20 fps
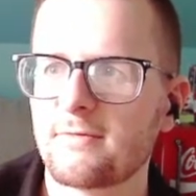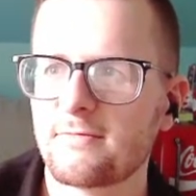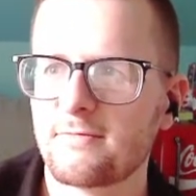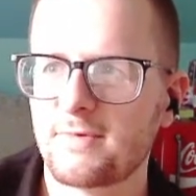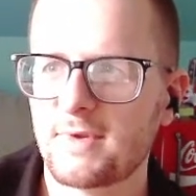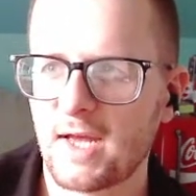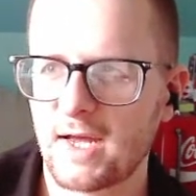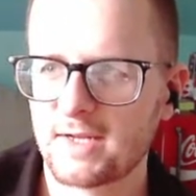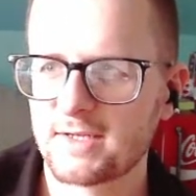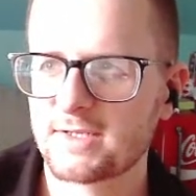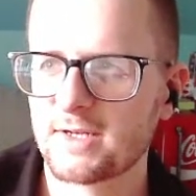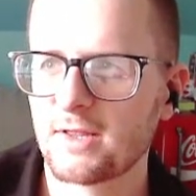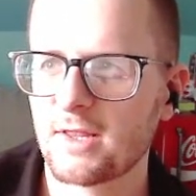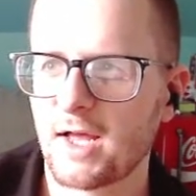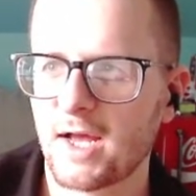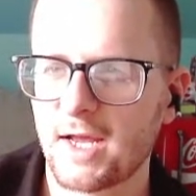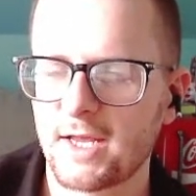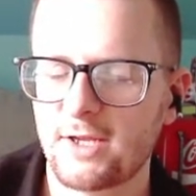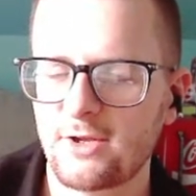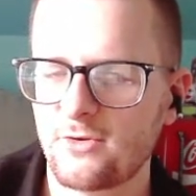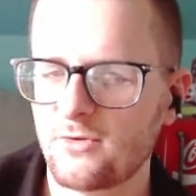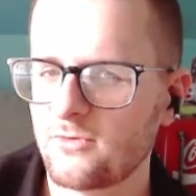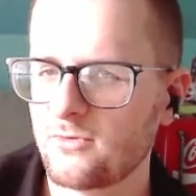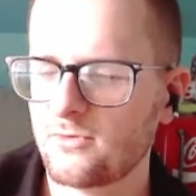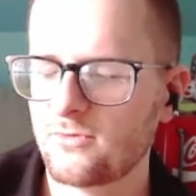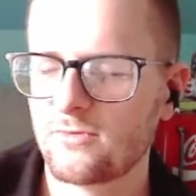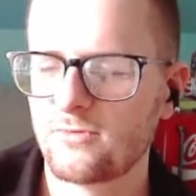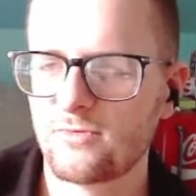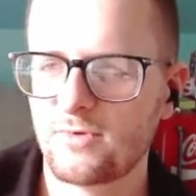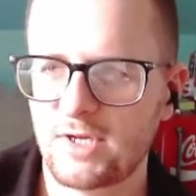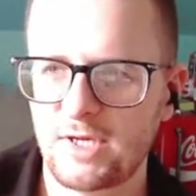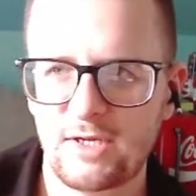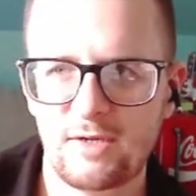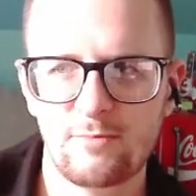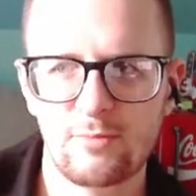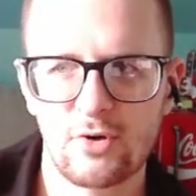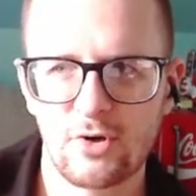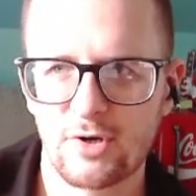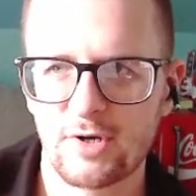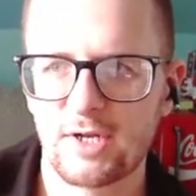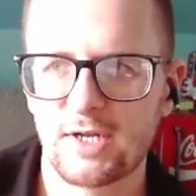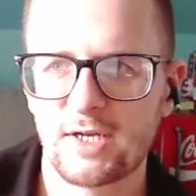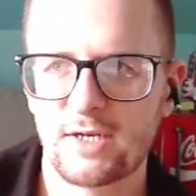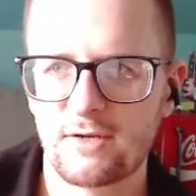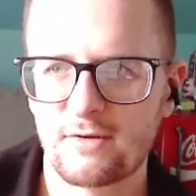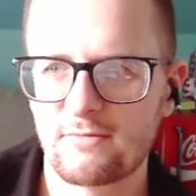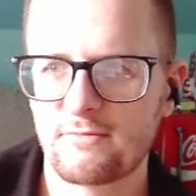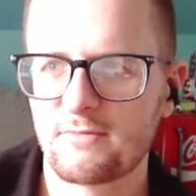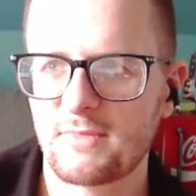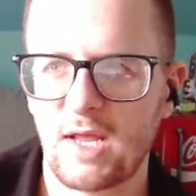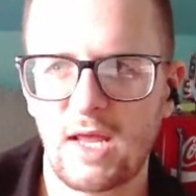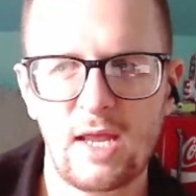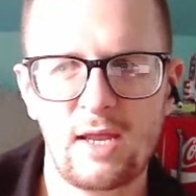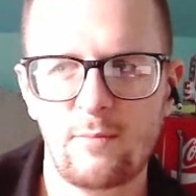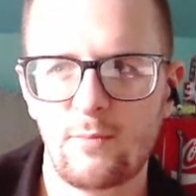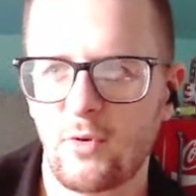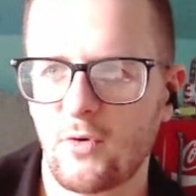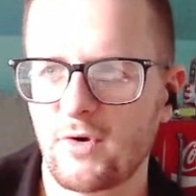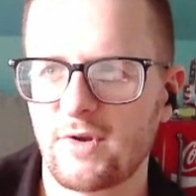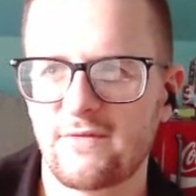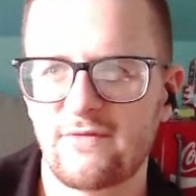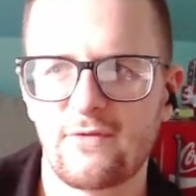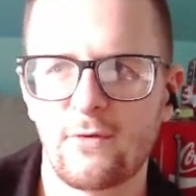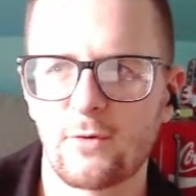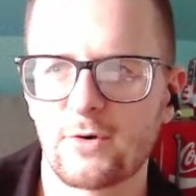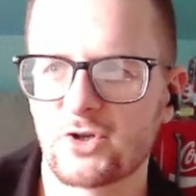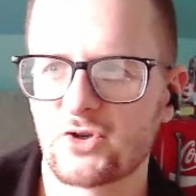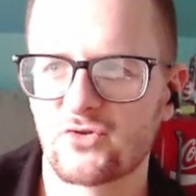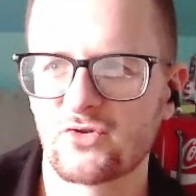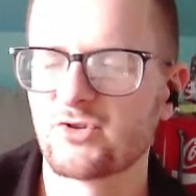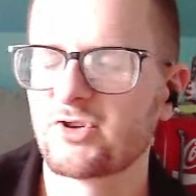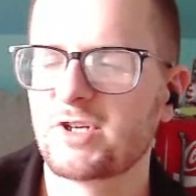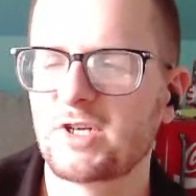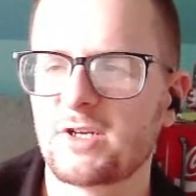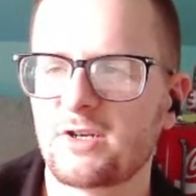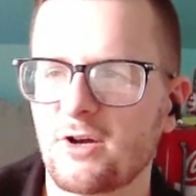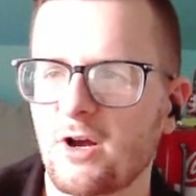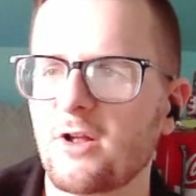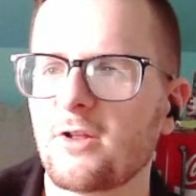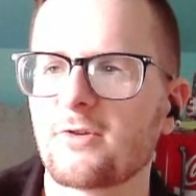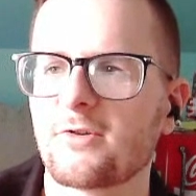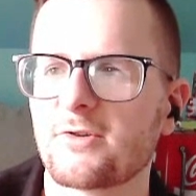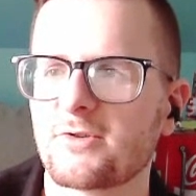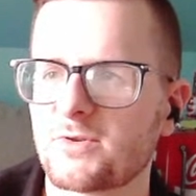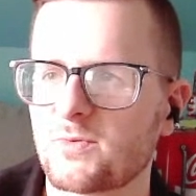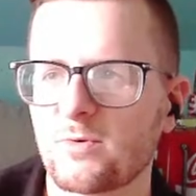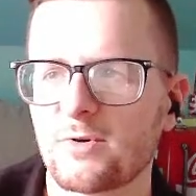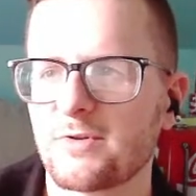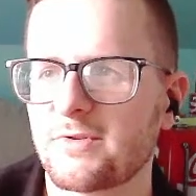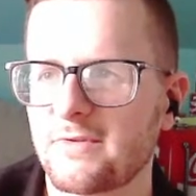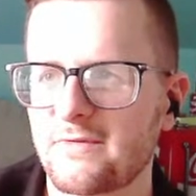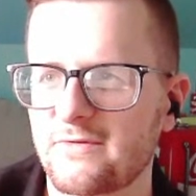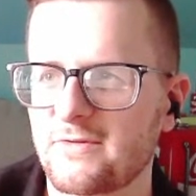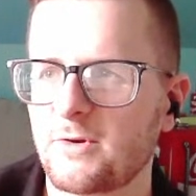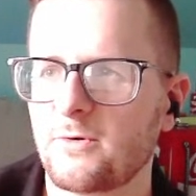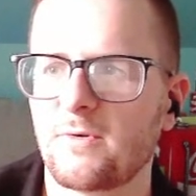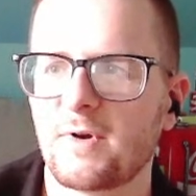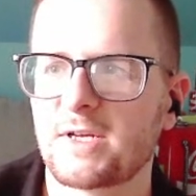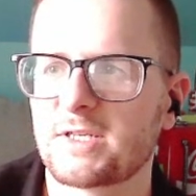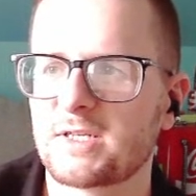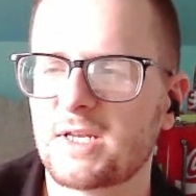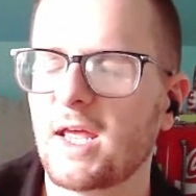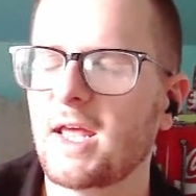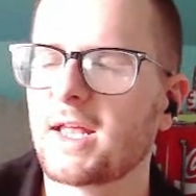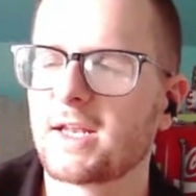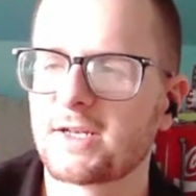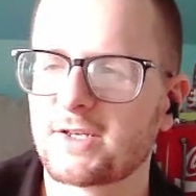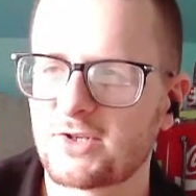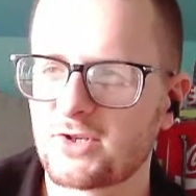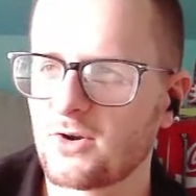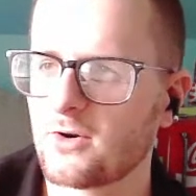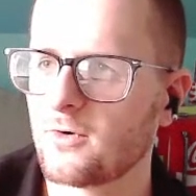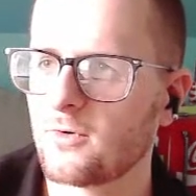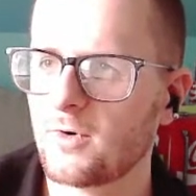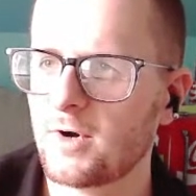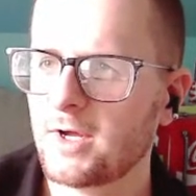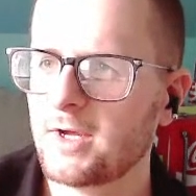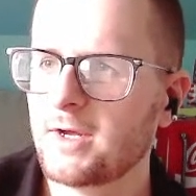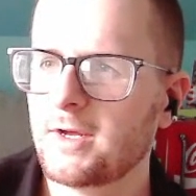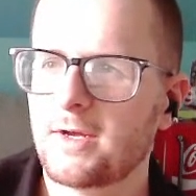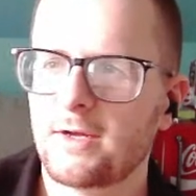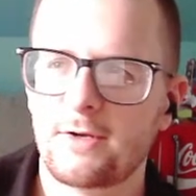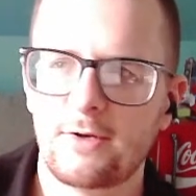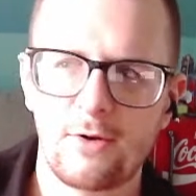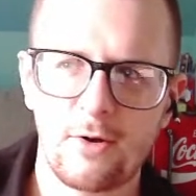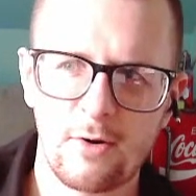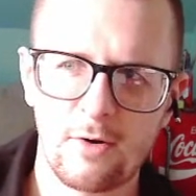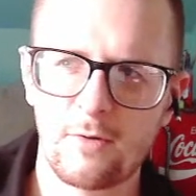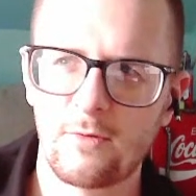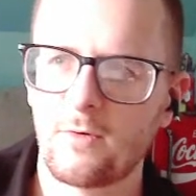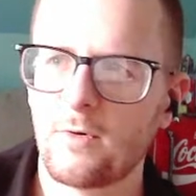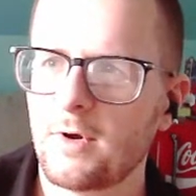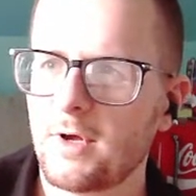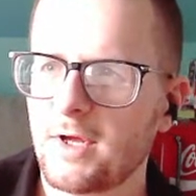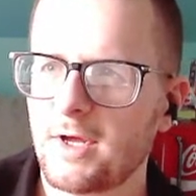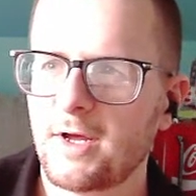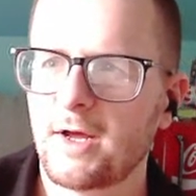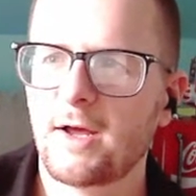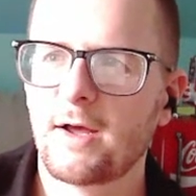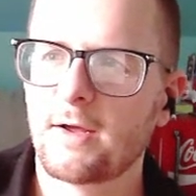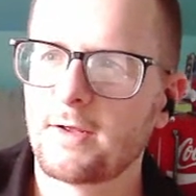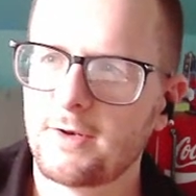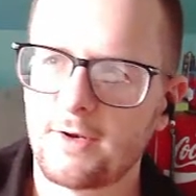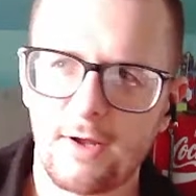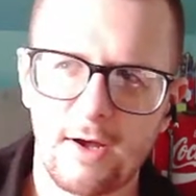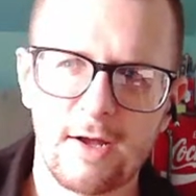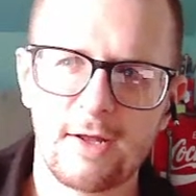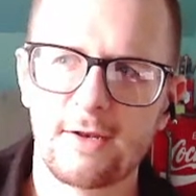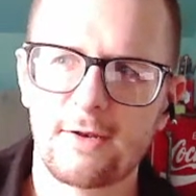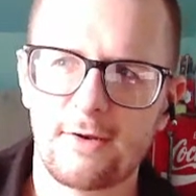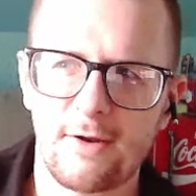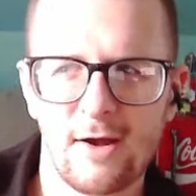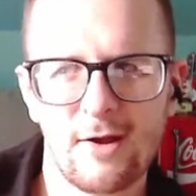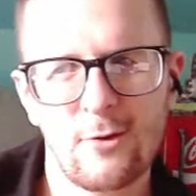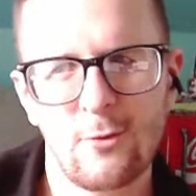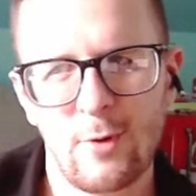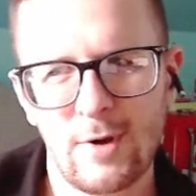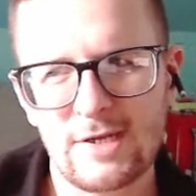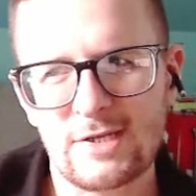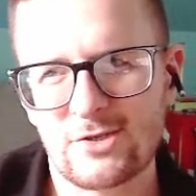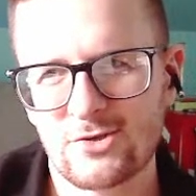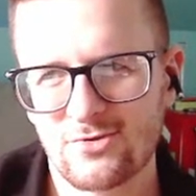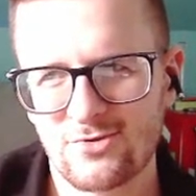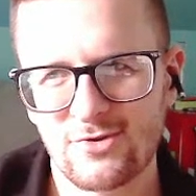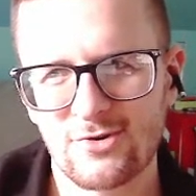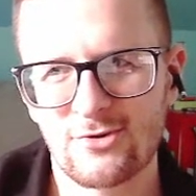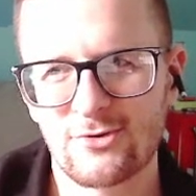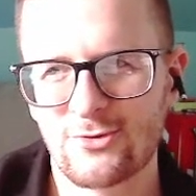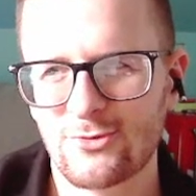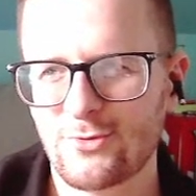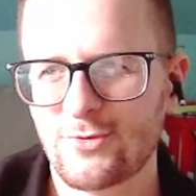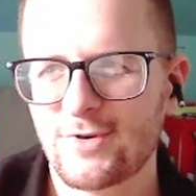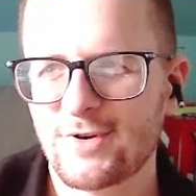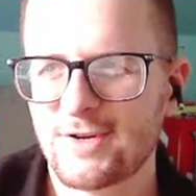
That's a lie. He put in $8.4 trillion worth of U.S. debt. So, no, not quite true.